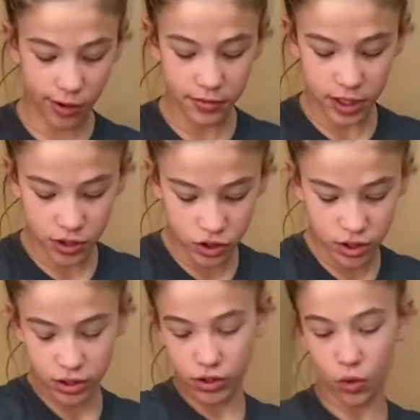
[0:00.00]
because
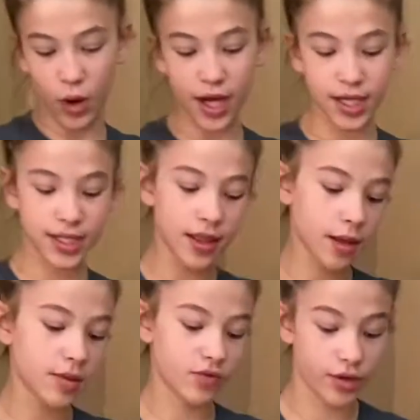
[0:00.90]
the wetness in
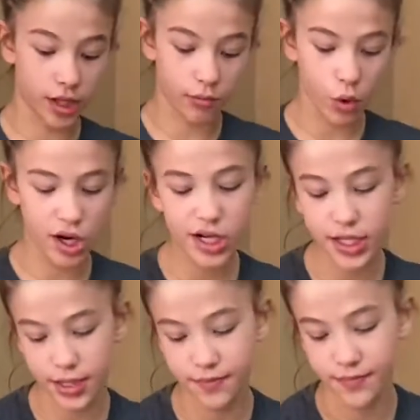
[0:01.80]
them is really important.